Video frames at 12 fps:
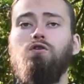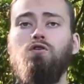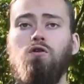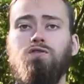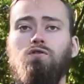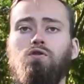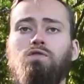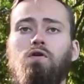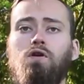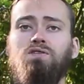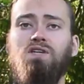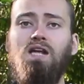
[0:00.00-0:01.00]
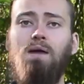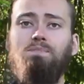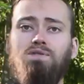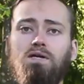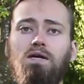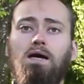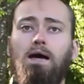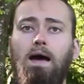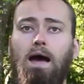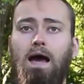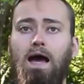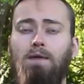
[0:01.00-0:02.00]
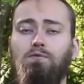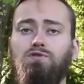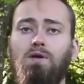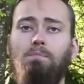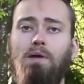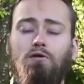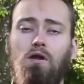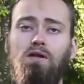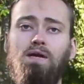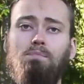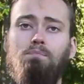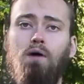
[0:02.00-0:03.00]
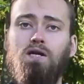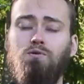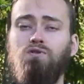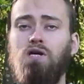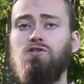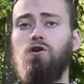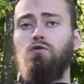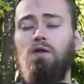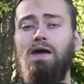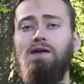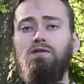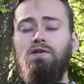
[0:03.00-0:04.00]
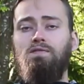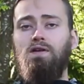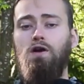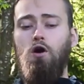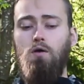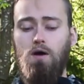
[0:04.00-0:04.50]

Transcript: You can also do inverted sit-ups using parallel dip bars, which I'll show you later in the video.